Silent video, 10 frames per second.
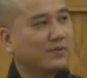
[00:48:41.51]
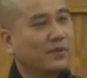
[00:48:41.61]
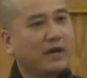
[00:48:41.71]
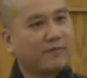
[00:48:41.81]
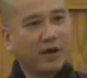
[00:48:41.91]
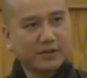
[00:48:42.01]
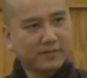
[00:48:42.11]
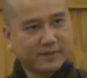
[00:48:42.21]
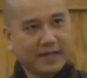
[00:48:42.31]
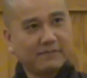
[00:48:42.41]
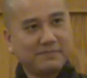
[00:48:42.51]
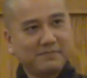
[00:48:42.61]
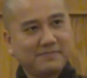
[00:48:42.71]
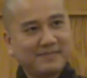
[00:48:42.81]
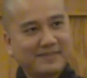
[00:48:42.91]
We have a lot of time.
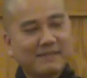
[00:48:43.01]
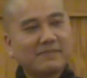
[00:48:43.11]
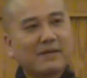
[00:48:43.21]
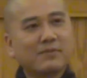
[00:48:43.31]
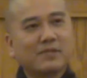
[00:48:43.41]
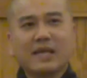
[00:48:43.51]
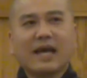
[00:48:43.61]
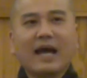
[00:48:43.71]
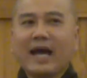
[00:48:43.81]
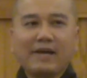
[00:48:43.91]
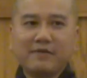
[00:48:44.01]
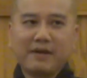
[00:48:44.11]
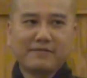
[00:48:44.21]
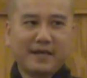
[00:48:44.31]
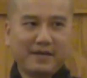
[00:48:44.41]
Sometimes we say, I
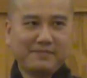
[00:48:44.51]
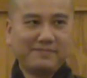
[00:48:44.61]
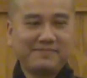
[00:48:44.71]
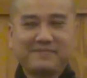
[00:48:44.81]
don't have time.